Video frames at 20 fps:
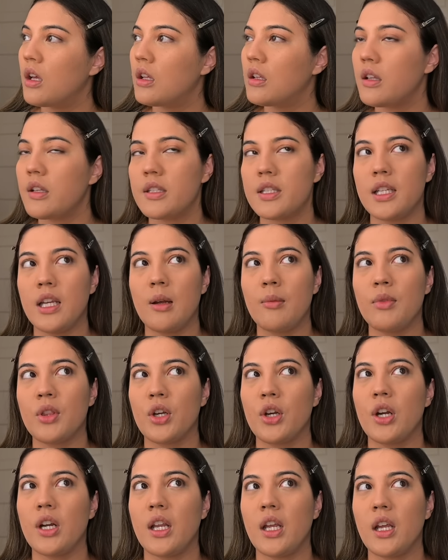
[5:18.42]
Let's see, I'm
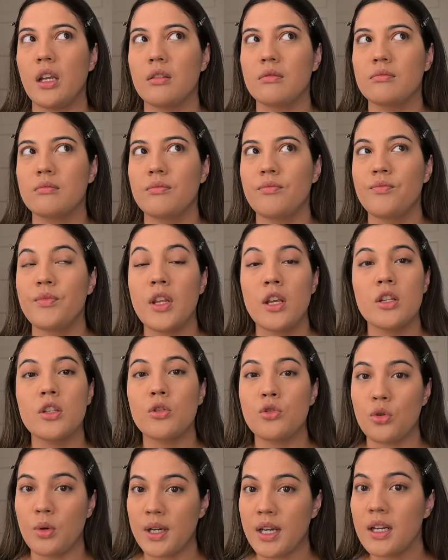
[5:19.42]
30. So
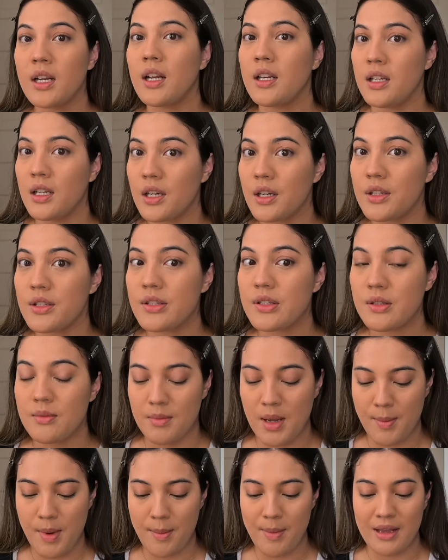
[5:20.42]
29 years.
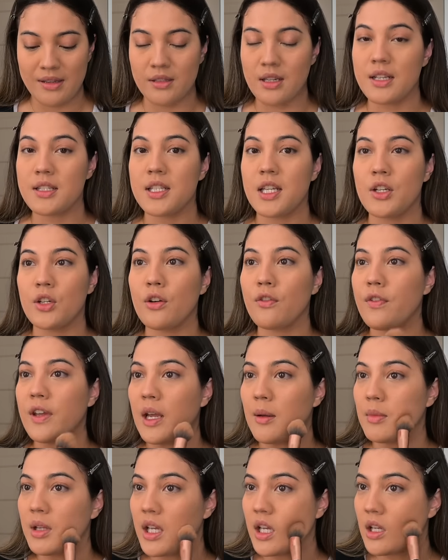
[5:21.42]
My mom has not seen her
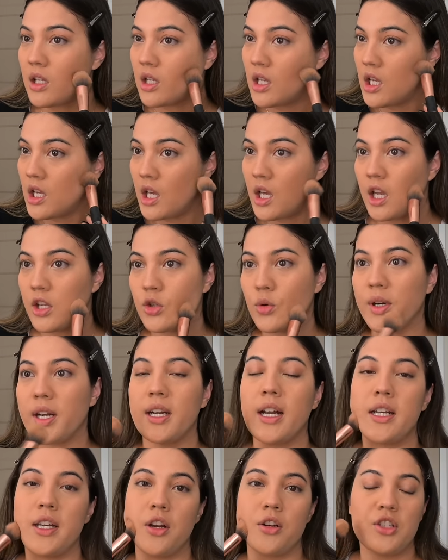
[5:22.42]
family in
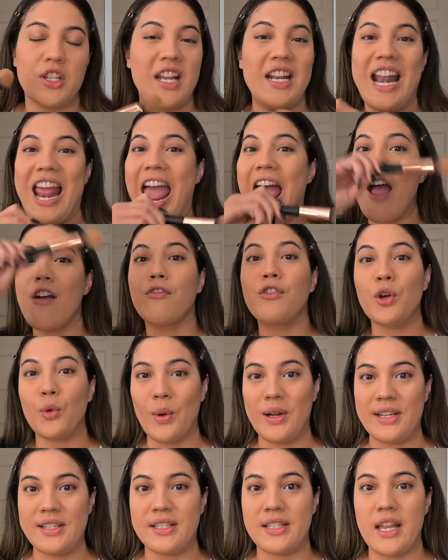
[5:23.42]
29 years. And
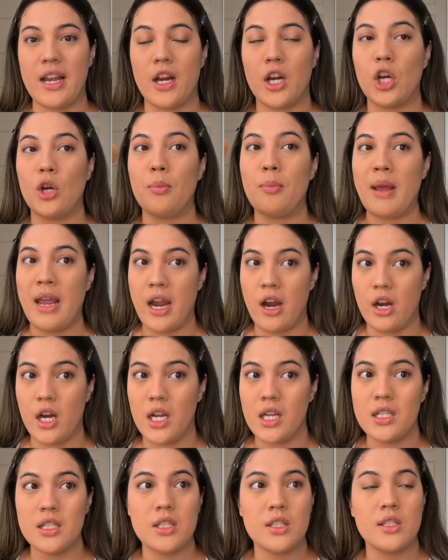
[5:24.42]
everyone is there. Her
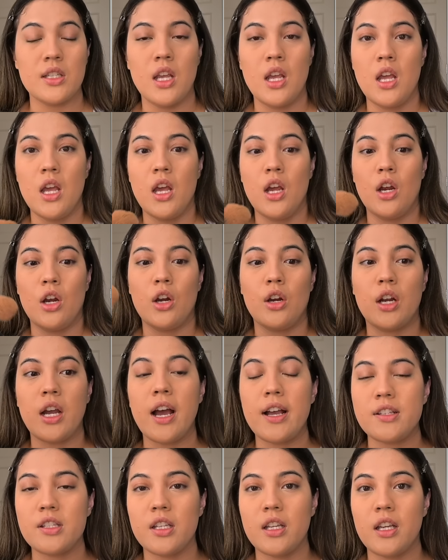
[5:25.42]
parents, her
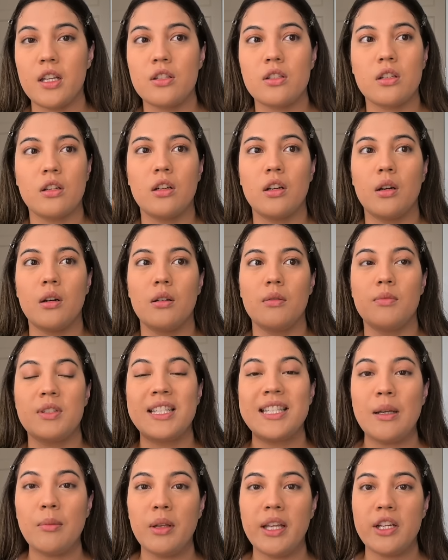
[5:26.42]
cousins, her
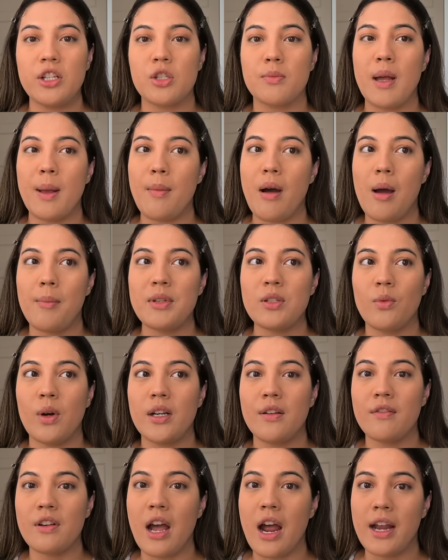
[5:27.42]
siblings. My mom is one
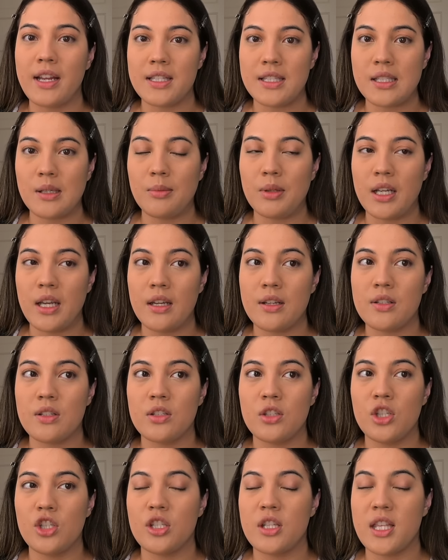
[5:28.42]
of 9 siblings.
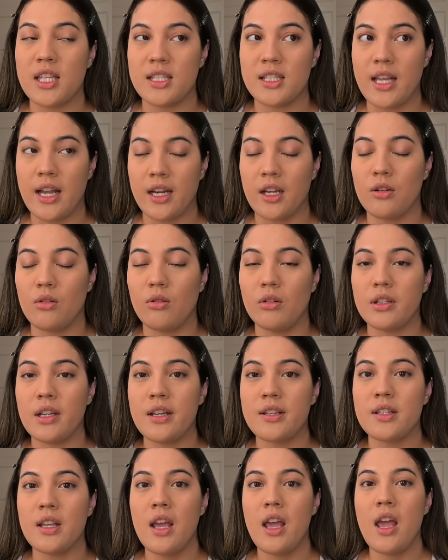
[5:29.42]
She's the second
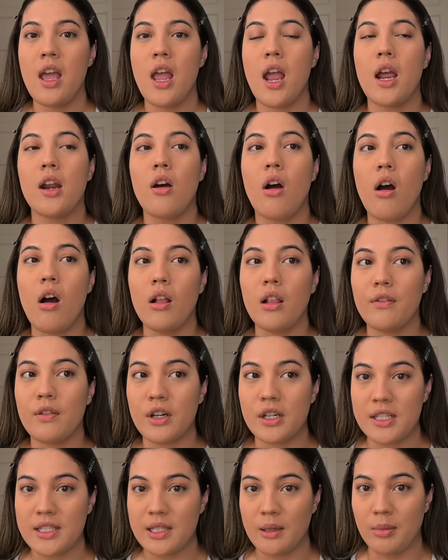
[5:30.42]
oldest. And all of
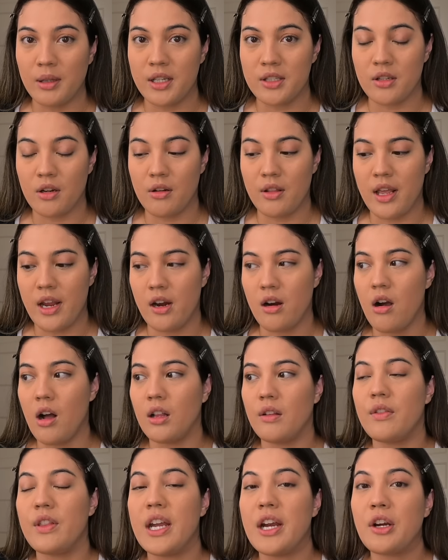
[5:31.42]
her siblings are there. All
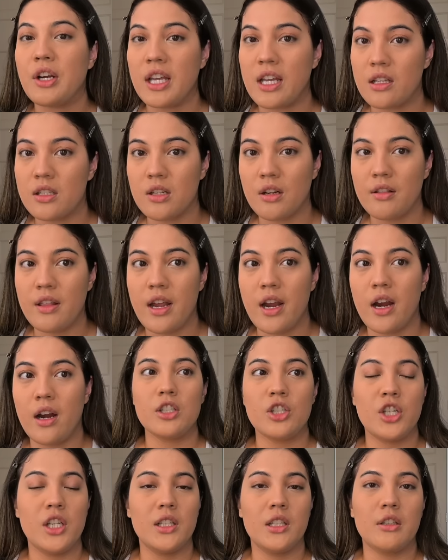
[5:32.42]
of their kids are there.
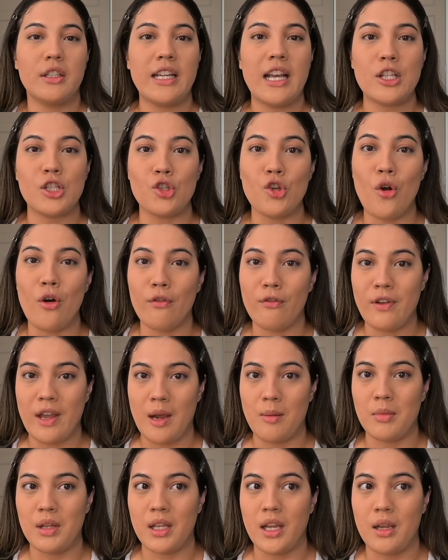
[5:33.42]
She literally has no
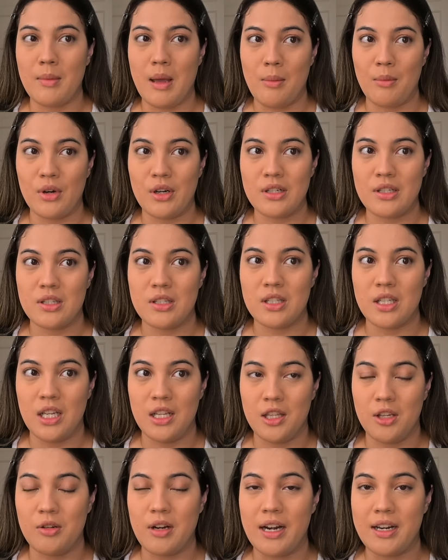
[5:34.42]
family members in
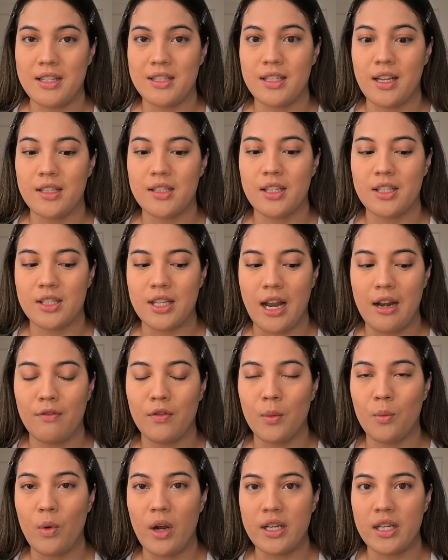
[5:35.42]
the United States aside
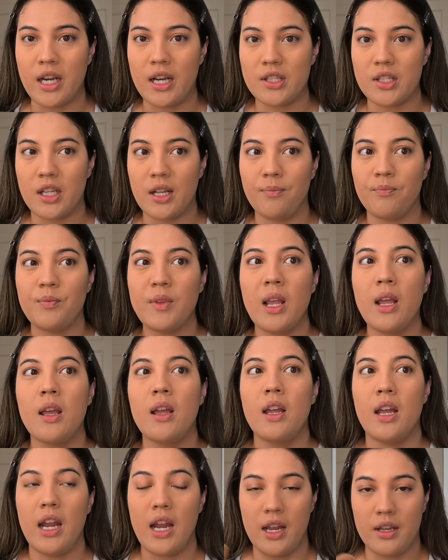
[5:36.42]
from one cousin.
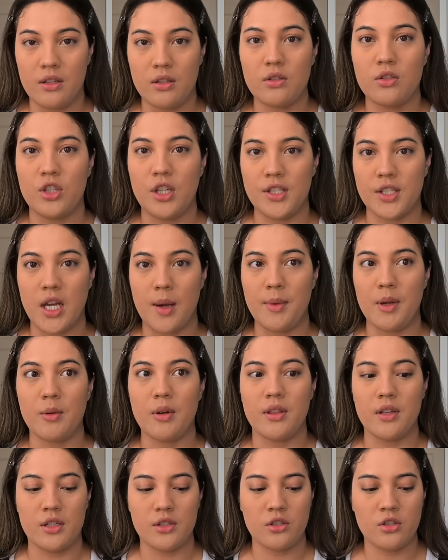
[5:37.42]
And she's coming
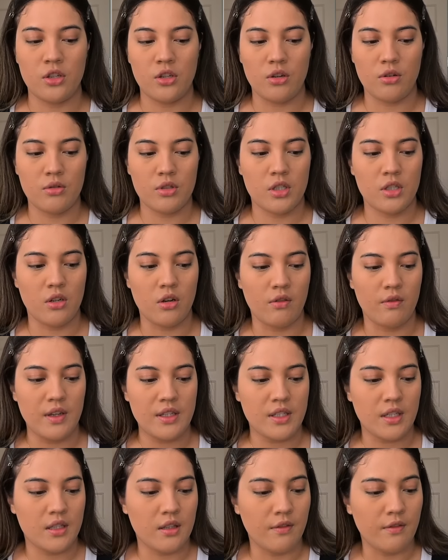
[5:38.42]
with us too to go
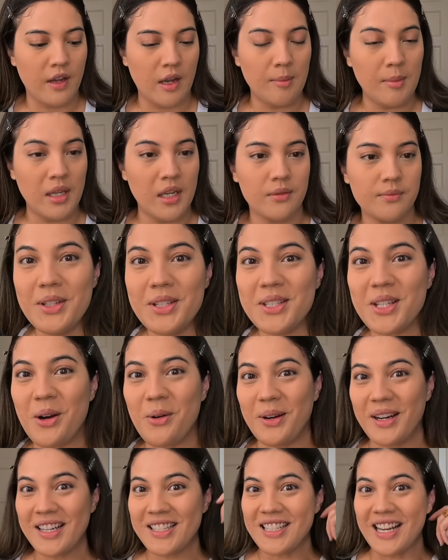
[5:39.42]
visit the family. So
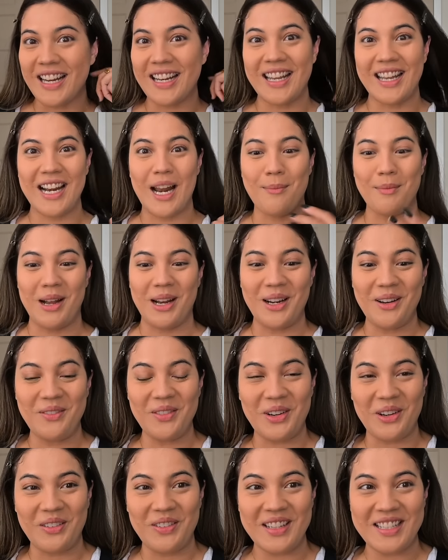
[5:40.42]
we're excited. I'm kind of
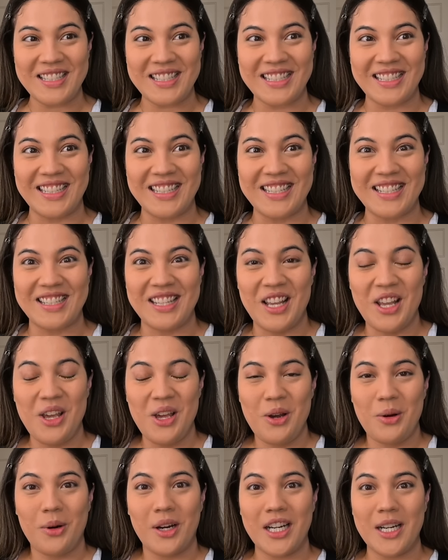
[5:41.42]
nervous because
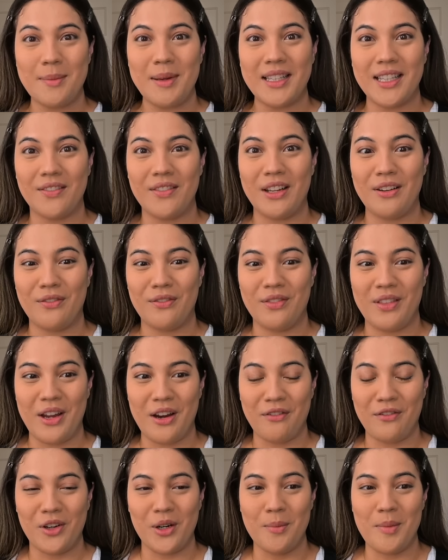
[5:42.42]
we're going to be living
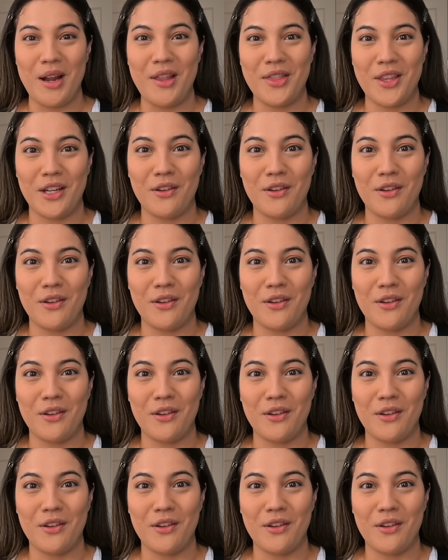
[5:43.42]
there for a month.